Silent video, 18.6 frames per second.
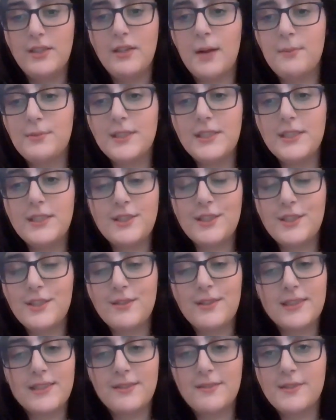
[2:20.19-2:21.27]
I'm pretty sure
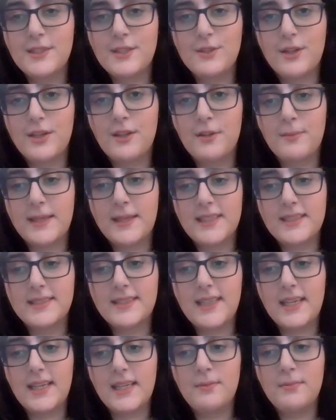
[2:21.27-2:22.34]
the rest of the story remained the
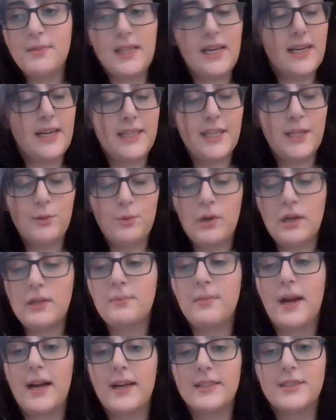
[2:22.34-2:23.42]
same, that he went
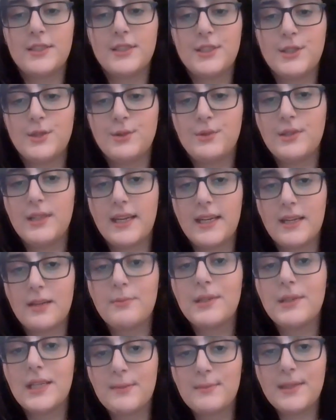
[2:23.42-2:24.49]
back to the
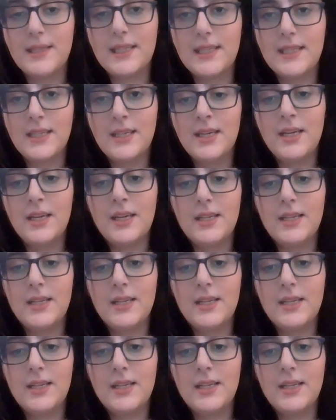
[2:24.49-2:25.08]
Airbnb